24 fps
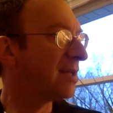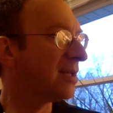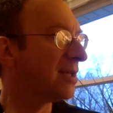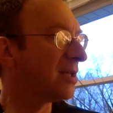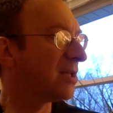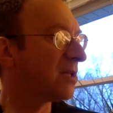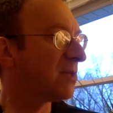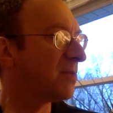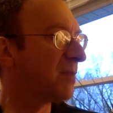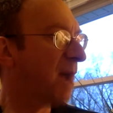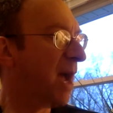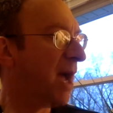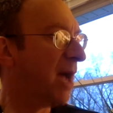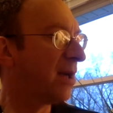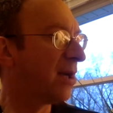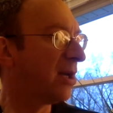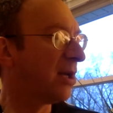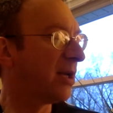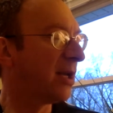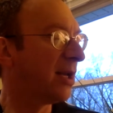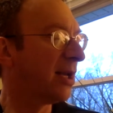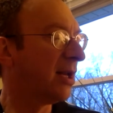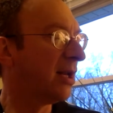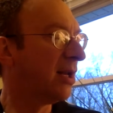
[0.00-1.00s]
and smiled a
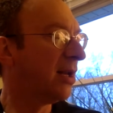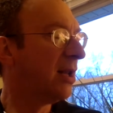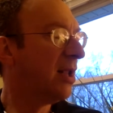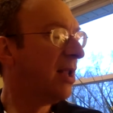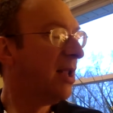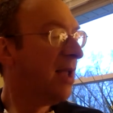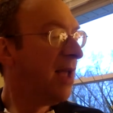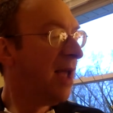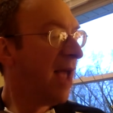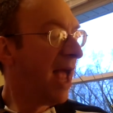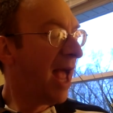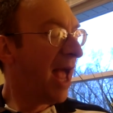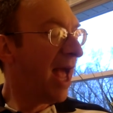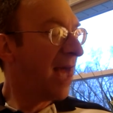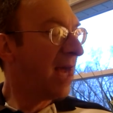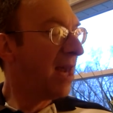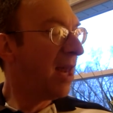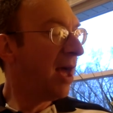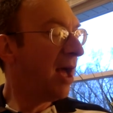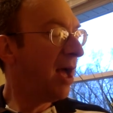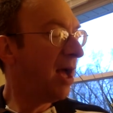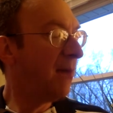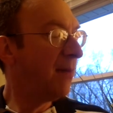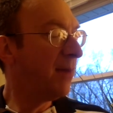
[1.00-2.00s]
little, and
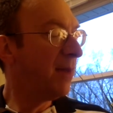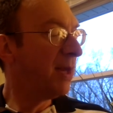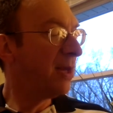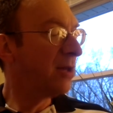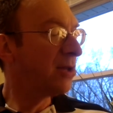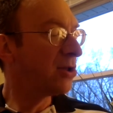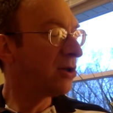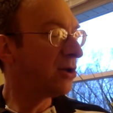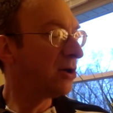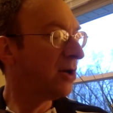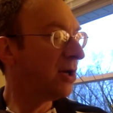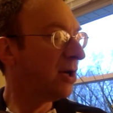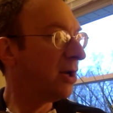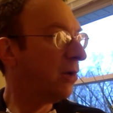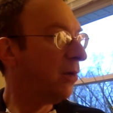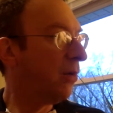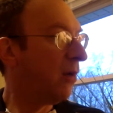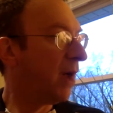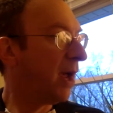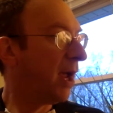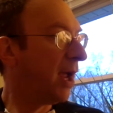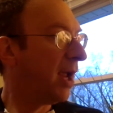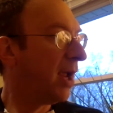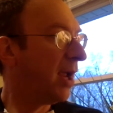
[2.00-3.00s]
humming, turning
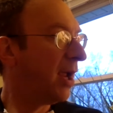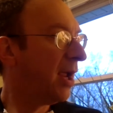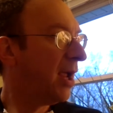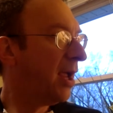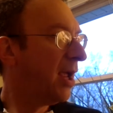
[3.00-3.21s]
away.